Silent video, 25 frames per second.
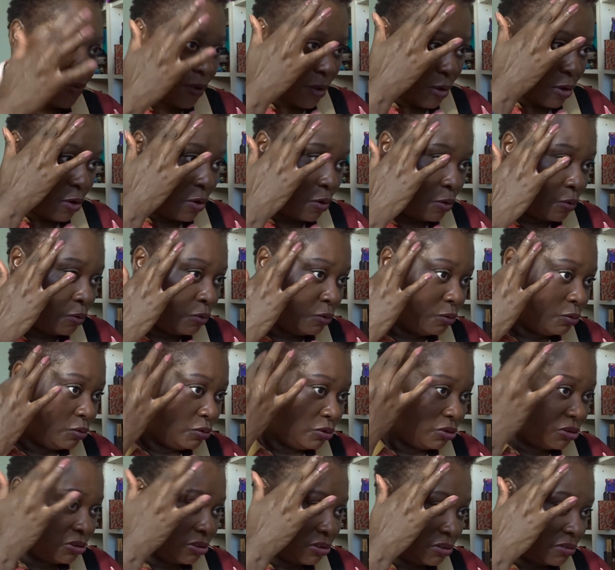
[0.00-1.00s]

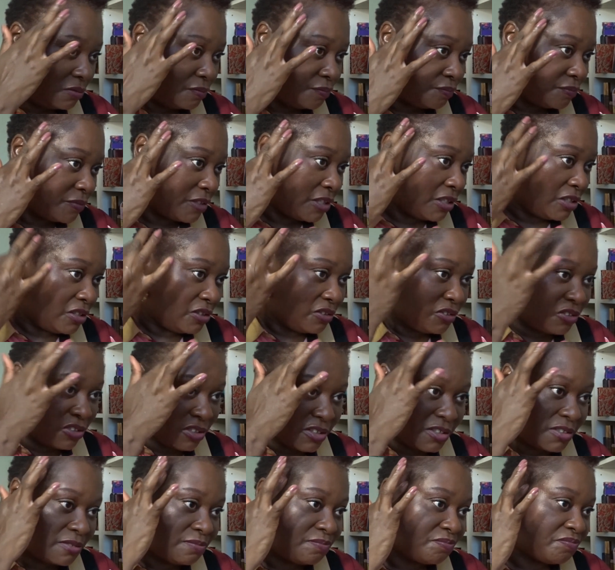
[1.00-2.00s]
hold and
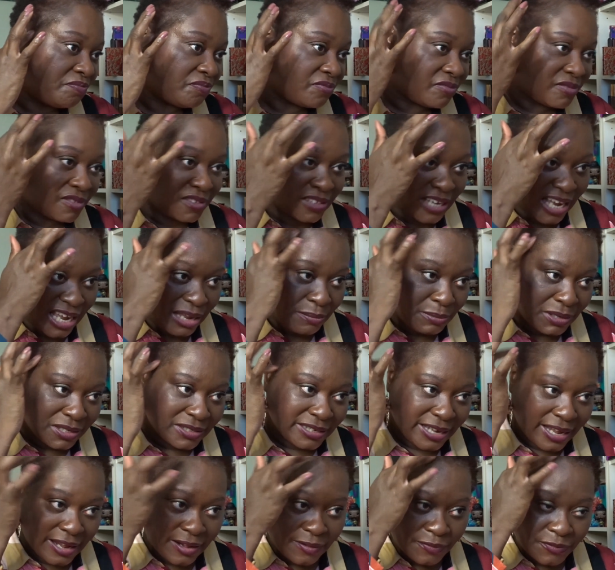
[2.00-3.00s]
just tame it
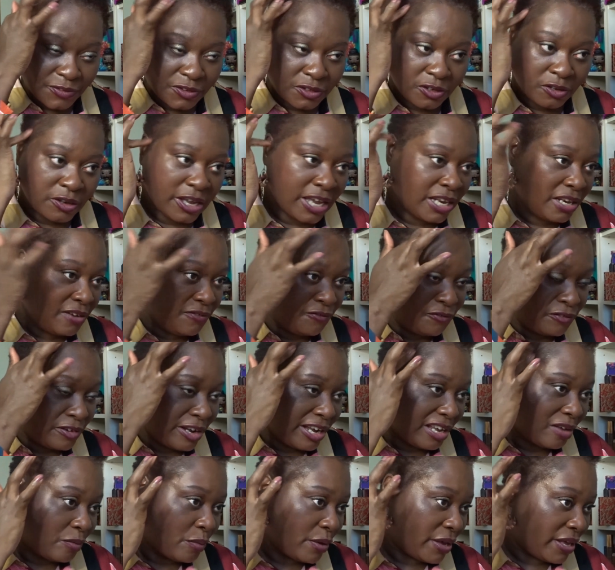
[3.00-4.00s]
down, so any
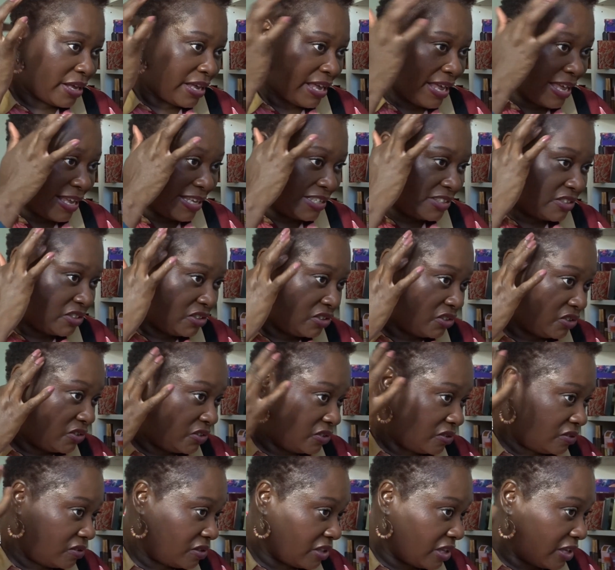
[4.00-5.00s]
flyaway hairs, you could
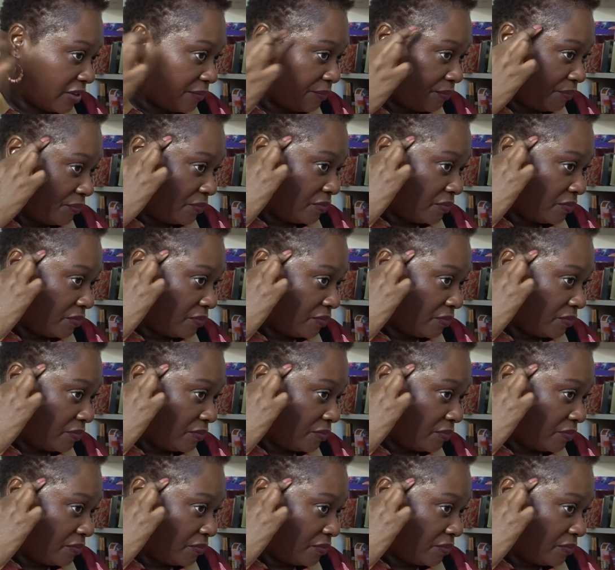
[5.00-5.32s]
do that.